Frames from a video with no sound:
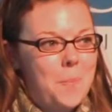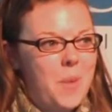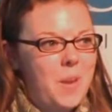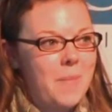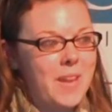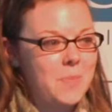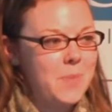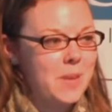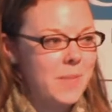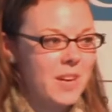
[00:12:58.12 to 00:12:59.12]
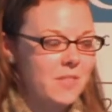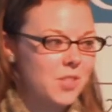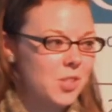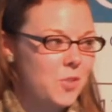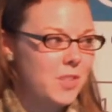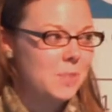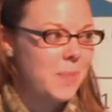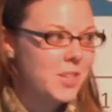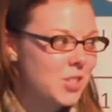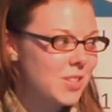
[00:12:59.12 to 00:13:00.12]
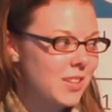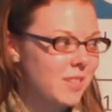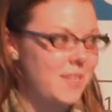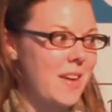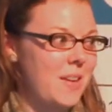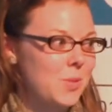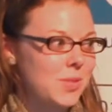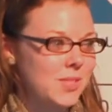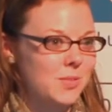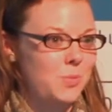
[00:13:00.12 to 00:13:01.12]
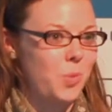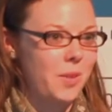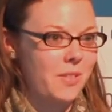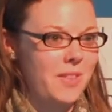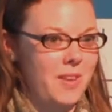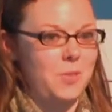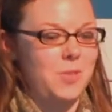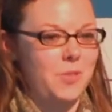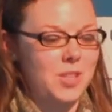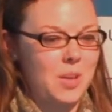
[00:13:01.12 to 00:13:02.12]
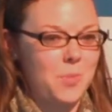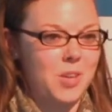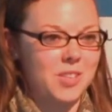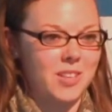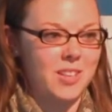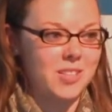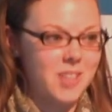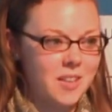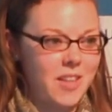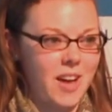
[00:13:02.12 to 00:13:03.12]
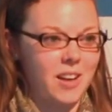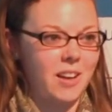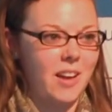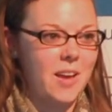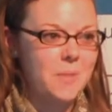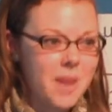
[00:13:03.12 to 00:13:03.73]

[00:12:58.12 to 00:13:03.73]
but many of the Soviets mentioned it, that it was the first time a president had done that, and it